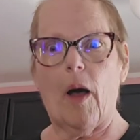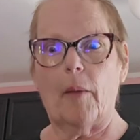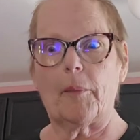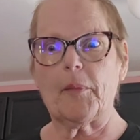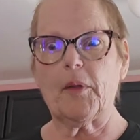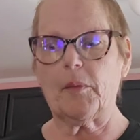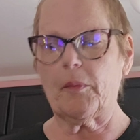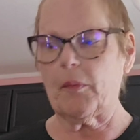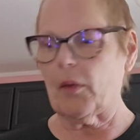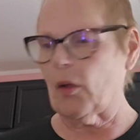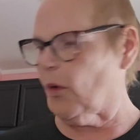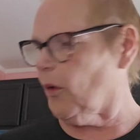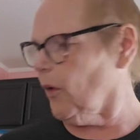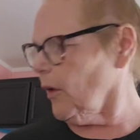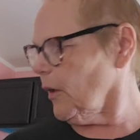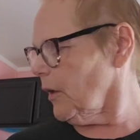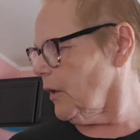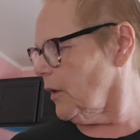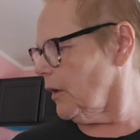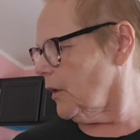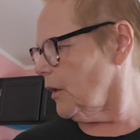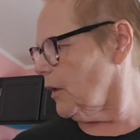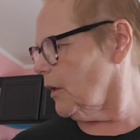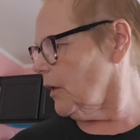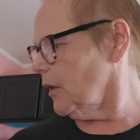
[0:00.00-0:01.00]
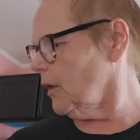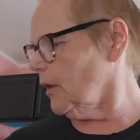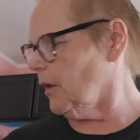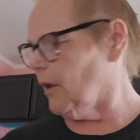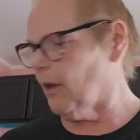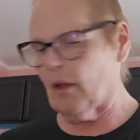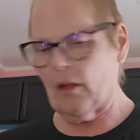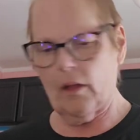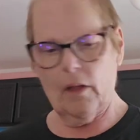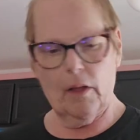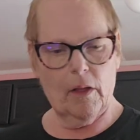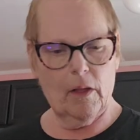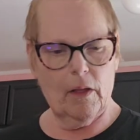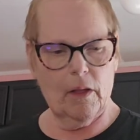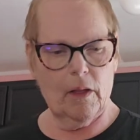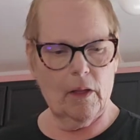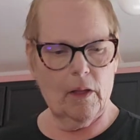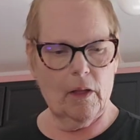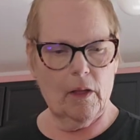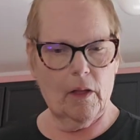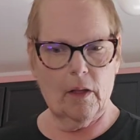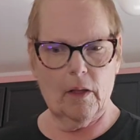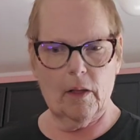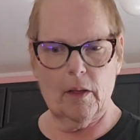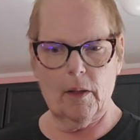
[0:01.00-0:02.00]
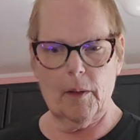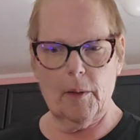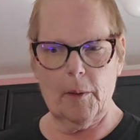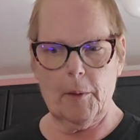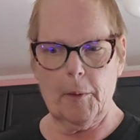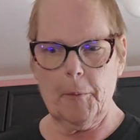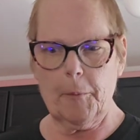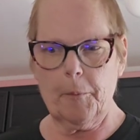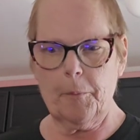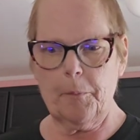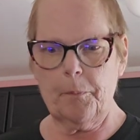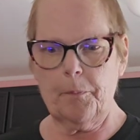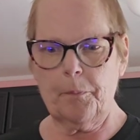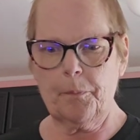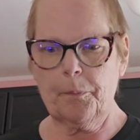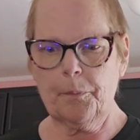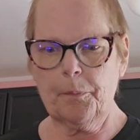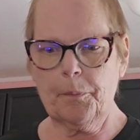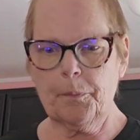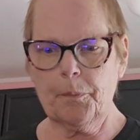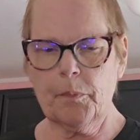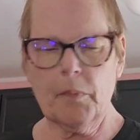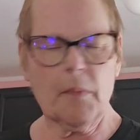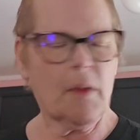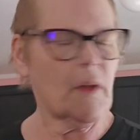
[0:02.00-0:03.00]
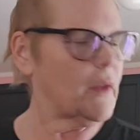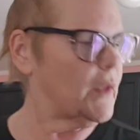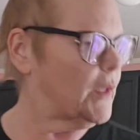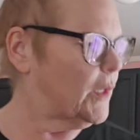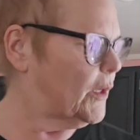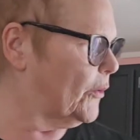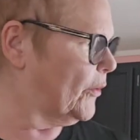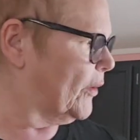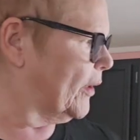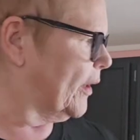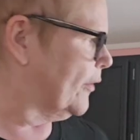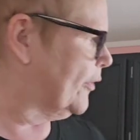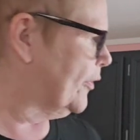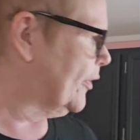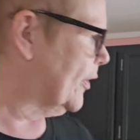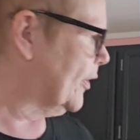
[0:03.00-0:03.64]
almond milk. You know what? I